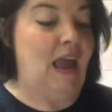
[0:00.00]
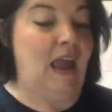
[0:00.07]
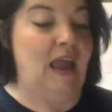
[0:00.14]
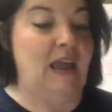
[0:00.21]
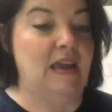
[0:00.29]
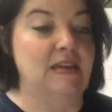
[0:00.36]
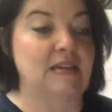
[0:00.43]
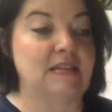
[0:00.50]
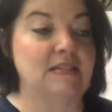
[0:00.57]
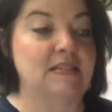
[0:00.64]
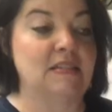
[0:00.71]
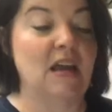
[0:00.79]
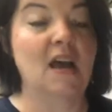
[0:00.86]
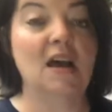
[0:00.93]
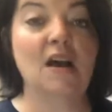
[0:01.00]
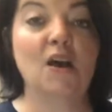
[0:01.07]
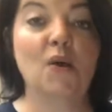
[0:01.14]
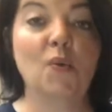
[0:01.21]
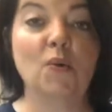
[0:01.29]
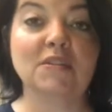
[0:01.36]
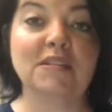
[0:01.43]
and
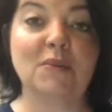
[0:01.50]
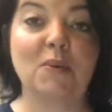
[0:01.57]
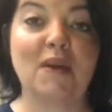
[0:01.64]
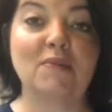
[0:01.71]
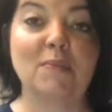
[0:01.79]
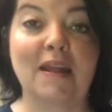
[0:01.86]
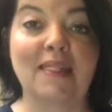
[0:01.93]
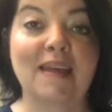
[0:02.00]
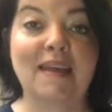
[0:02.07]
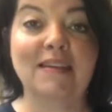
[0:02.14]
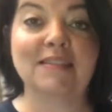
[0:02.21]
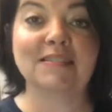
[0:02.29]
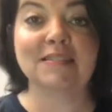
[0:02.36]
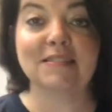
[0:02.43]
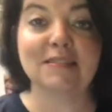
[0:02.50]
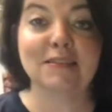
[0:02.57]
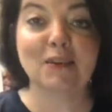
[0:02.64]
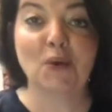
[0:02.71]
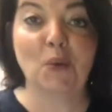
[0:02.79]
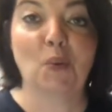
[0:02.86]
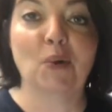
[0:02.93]
we'll see what everybody thinks
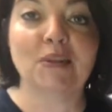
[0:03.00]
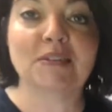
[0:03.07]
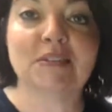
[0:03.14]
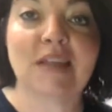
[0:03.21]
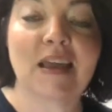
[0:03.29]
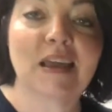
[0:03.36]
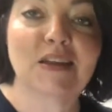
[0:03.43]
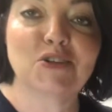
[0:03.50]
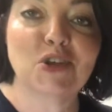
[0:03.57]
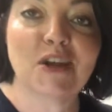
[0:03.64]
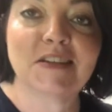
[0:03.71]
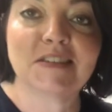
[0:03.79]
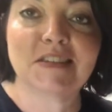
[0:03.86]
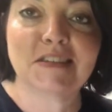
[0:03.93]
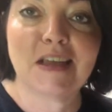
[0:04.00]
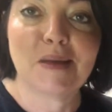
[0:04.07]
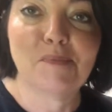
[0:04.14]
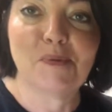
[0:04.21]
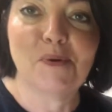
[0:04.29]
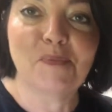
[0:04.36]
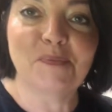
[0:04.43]
once they get a chance to
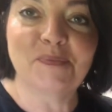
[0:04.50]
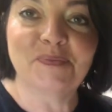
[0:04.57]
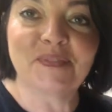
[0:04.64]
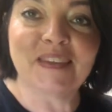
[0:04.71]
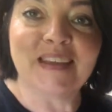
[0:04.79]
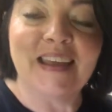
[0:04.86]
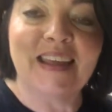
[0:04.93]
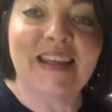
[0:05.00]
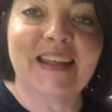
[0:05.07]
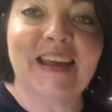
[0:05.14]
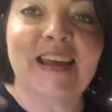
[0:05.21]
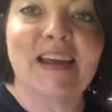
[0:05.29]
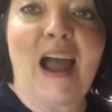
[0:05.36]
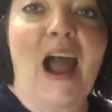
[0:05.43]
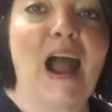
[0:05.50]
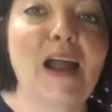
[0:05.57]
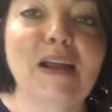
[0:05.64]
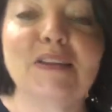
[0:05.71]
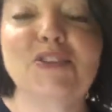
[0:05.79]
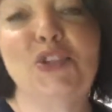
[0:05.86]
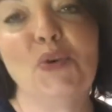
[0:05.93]
sample.
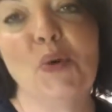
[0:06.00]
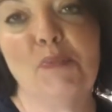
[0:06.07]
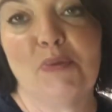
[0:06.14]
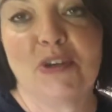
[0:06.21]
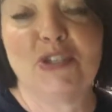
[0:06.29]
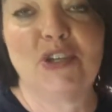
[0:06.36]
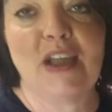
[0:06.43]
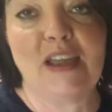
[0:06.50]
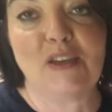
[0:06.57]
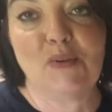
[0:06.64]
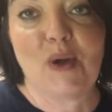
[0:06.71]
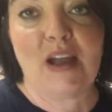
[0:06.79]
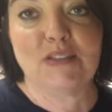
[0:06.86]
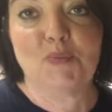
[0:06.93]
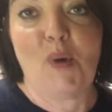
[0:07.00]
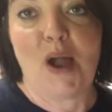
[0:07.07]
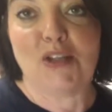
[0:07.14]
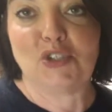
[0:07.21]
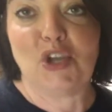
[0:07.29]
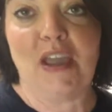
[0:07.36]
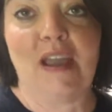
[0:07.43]
I do appreciate you guys
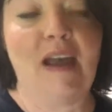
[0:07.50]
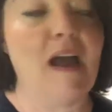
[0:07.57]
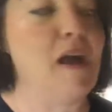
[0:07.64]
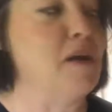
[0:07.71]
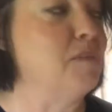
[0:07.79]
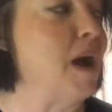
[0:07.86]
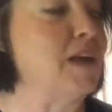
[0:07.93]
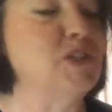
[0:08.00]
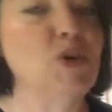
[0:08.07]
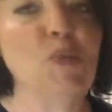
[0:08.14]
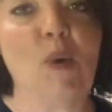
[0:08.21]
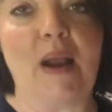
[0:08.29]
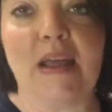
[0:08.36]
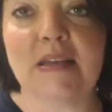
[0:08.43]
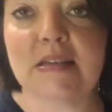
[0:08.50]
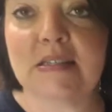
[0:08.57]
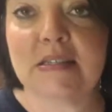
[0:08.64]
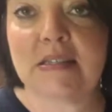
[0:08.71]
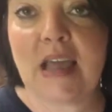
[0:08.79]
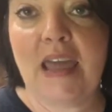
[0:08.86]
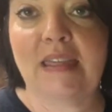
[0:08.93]
watching. I do want to
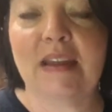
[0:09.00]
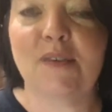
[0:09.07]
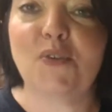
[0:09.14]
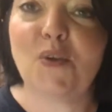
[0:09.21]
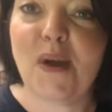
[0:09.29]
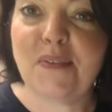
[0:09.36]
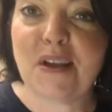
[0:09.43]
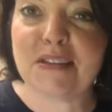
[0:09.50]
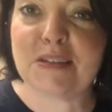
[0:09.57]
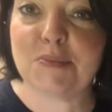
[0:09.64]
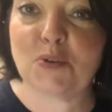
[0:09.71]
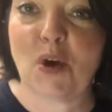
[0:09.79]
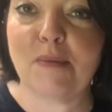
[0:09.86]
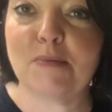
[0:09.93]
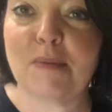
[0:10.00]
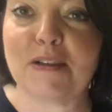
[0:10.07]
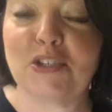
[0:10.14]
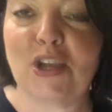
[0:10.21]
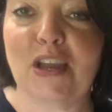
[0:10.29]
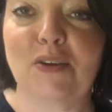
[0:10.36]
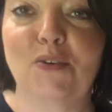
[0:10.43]
say that if you have not subscribed to my
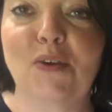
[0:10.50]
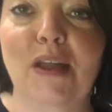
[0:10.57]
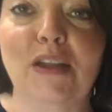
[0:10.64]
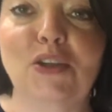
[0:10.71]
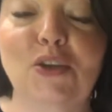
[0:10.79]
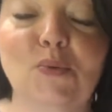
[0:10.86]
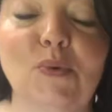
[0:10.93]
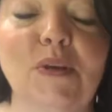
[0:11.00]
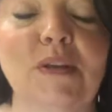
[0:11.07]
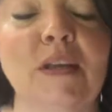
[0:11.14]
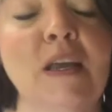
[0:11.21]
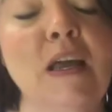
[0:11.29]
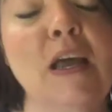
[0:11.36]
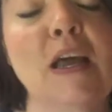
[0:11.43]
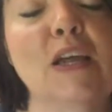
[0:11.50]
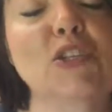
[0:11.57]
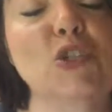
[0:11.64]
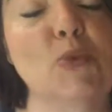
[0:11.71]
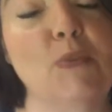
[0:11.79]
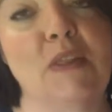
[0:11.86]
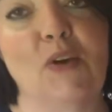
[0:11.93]
channel and you would
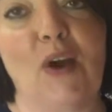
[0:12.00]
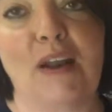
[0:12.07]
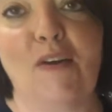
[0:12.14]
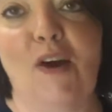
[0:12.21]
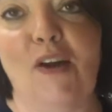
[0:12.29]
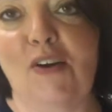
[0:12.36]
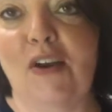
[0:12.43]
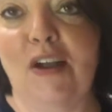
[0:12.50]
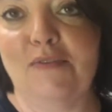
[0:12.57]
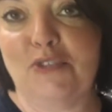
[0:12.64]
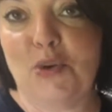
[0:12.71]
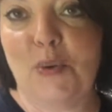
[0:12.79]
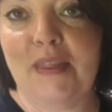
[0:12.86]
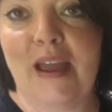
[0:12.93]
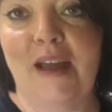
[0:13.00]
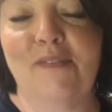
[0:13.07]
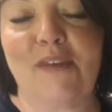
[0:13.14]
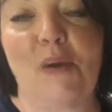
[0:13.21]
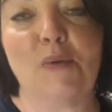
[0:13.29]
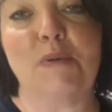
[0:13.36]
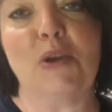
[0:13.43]
do me the great honor of doing
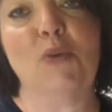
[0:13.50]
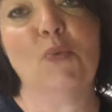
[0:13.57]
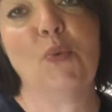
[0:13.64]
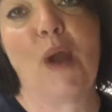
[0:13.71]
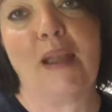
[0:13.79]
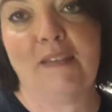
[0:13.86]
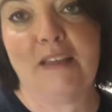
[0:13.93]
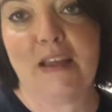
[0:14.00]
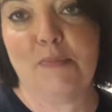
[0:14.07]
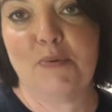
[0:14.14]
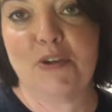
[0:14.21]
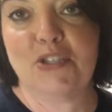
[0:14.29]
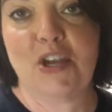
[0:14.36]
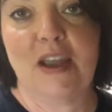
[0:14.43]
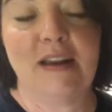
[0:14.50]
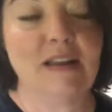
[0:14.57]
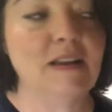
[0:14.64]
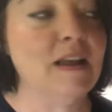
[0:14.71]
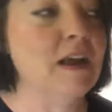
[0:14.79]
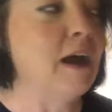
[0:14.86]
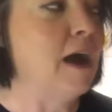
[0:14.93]
that, that would be greatly appreciated.